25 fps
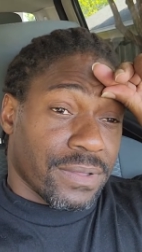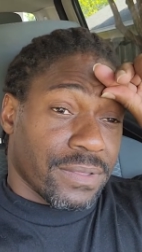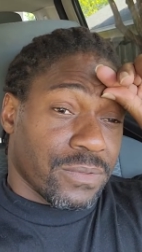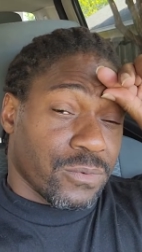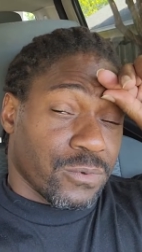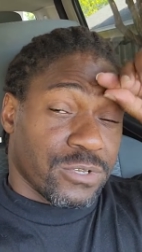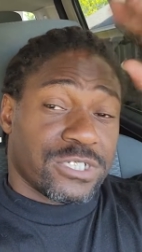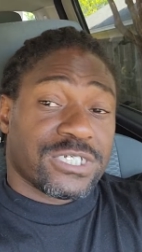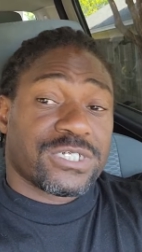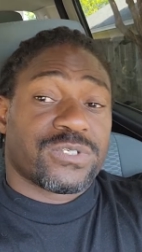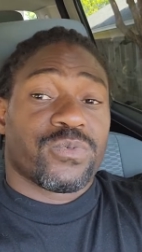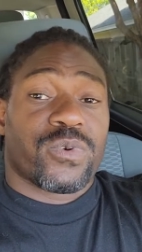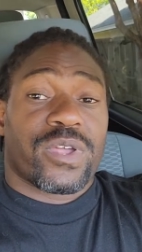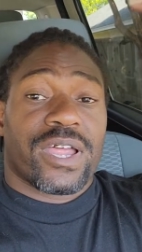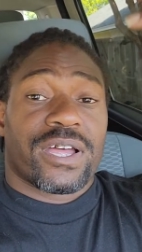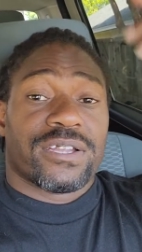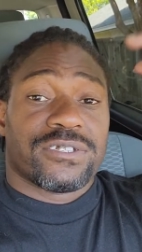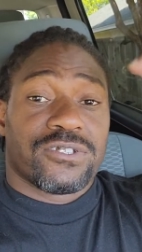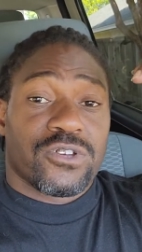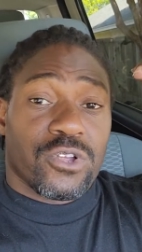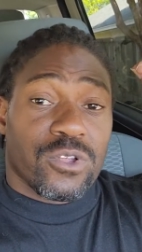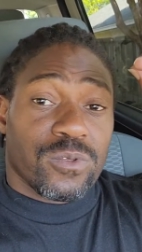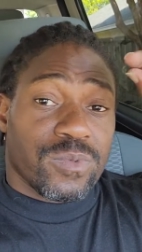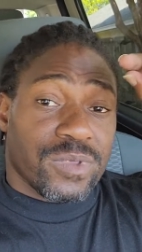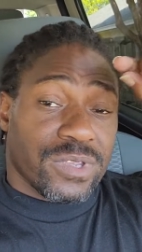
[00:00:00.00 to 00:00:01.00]
which is what I
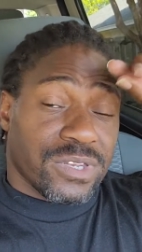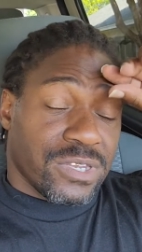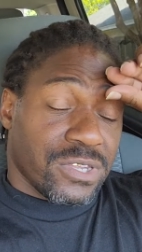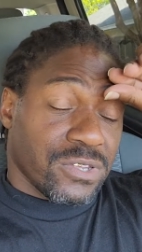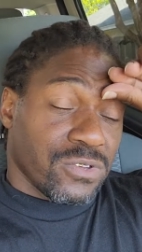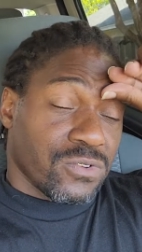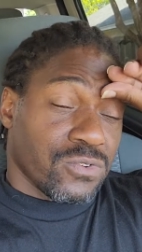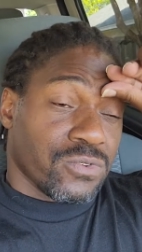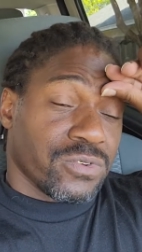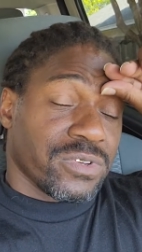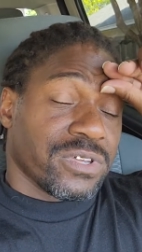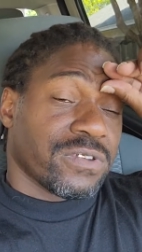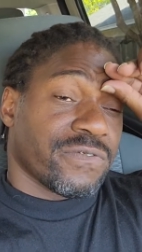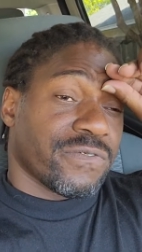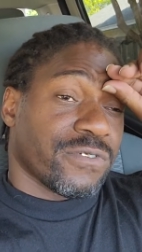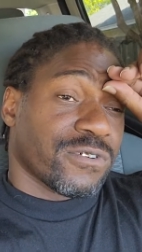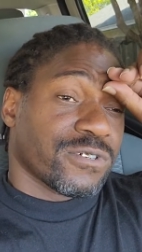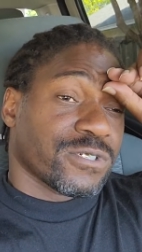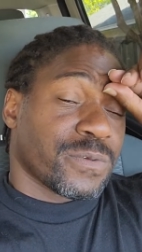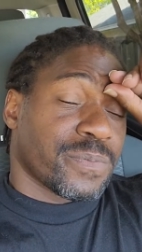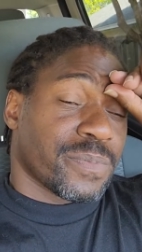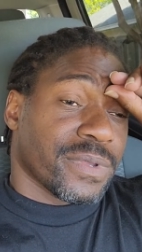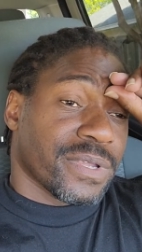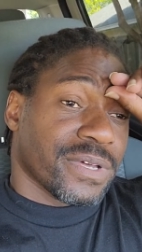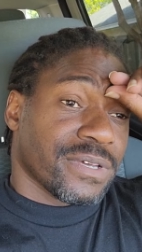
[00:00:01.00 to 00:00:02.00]
told them to do in the
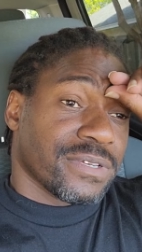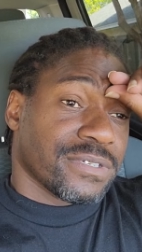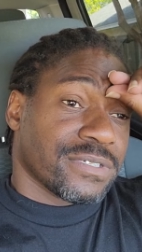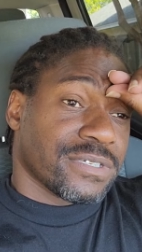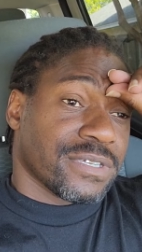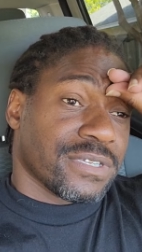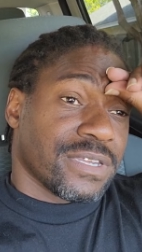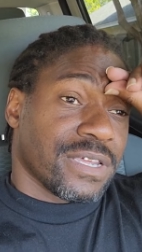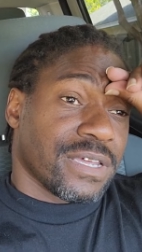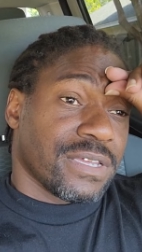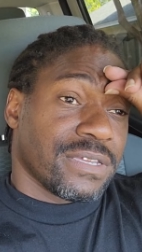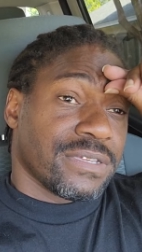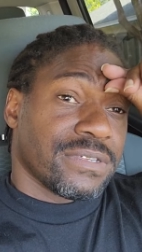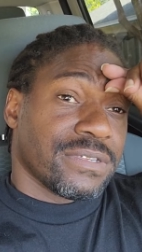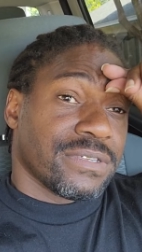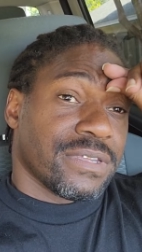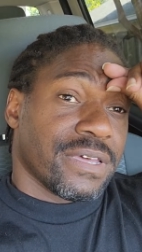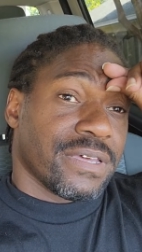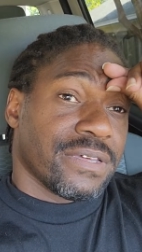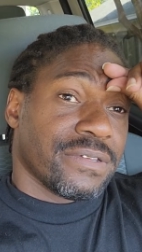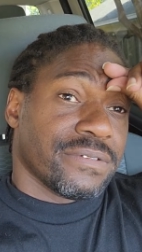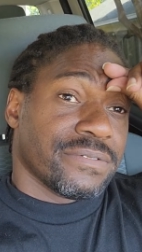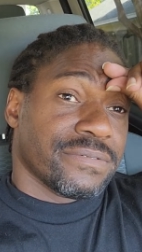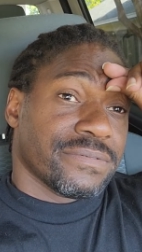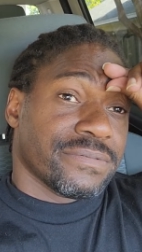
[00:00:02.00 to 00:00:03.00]
first place, and
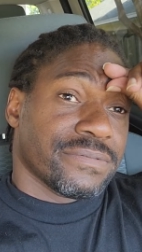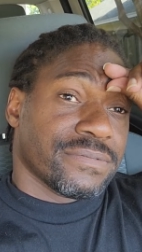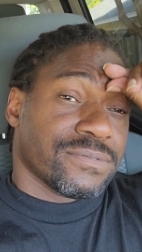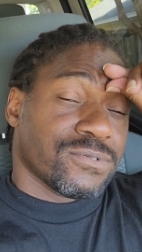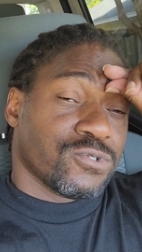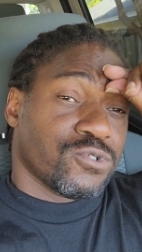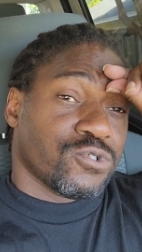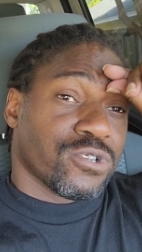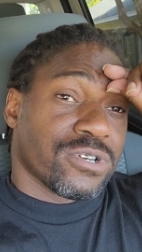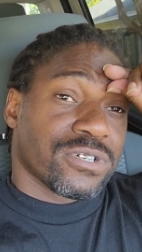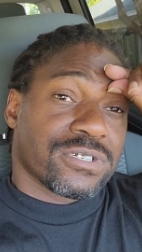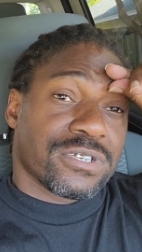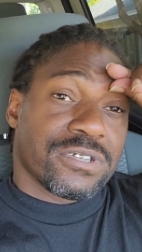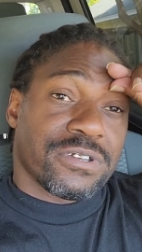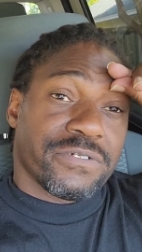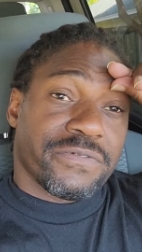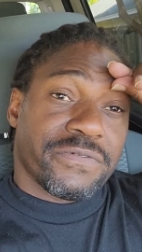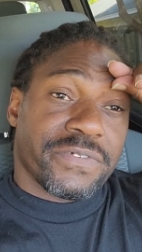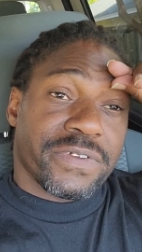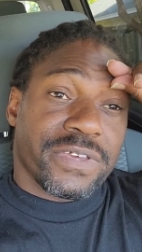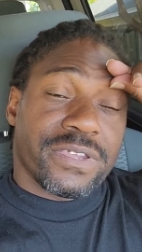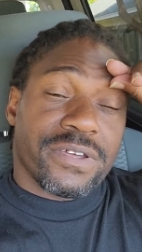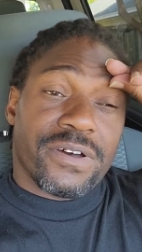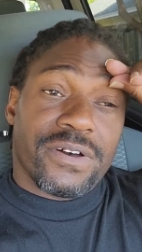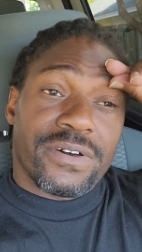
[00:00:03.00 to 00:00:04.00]
they drug their
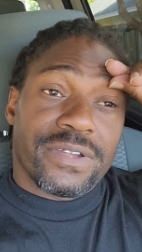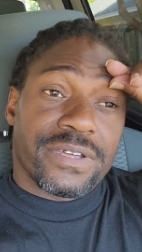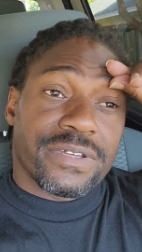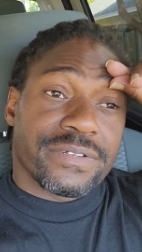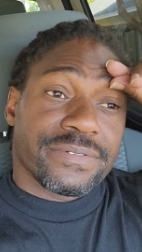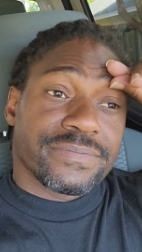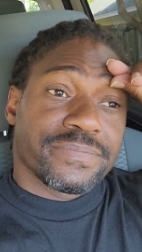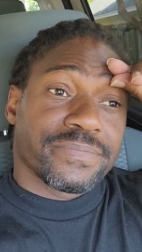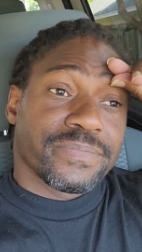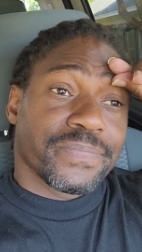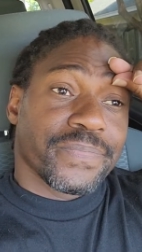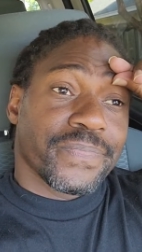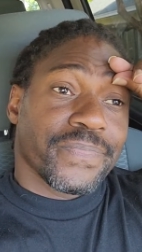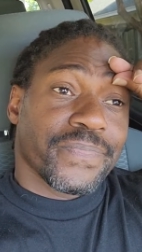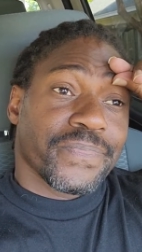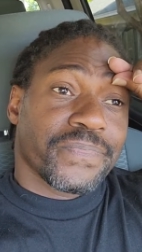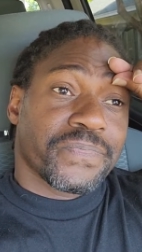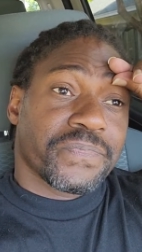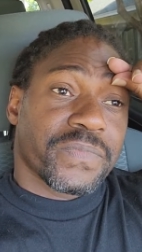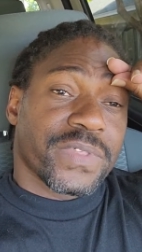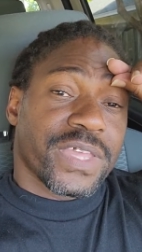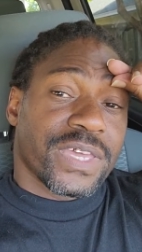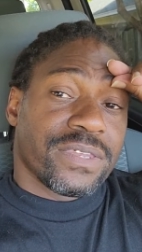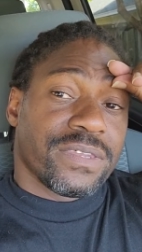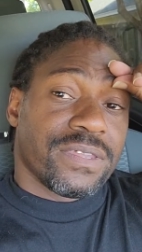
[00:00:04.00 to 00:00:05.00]
feet on it.
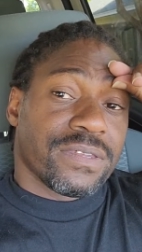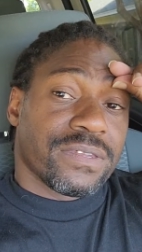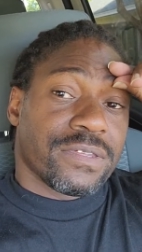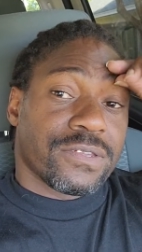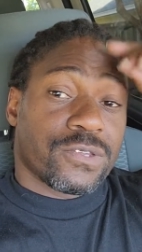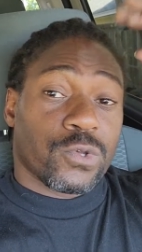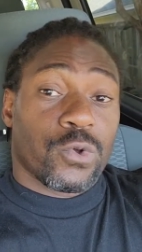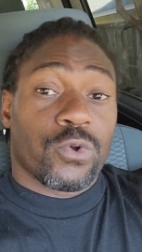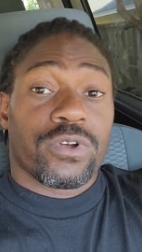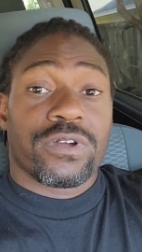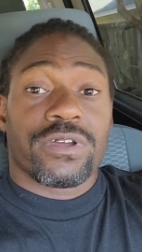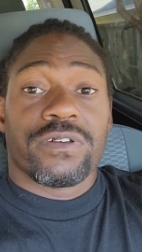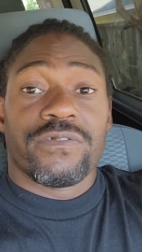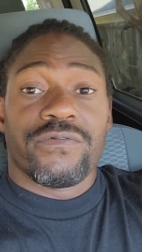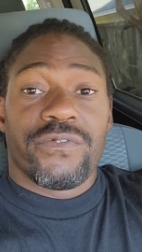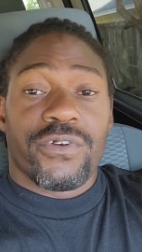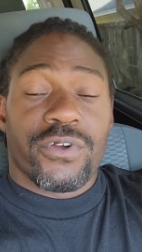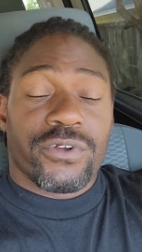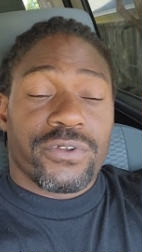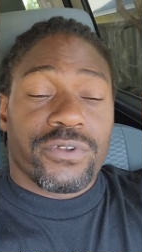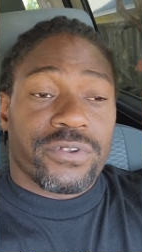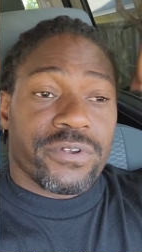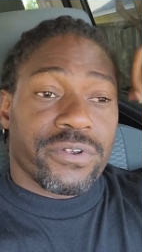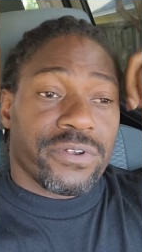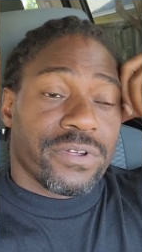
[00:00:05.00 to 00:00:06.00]
They did the torque
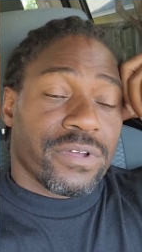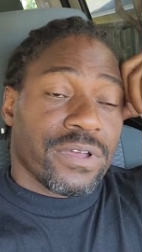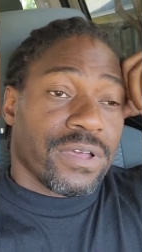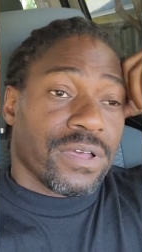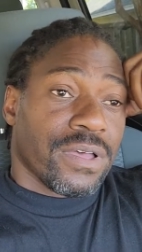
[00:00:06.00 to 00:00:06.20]
converter.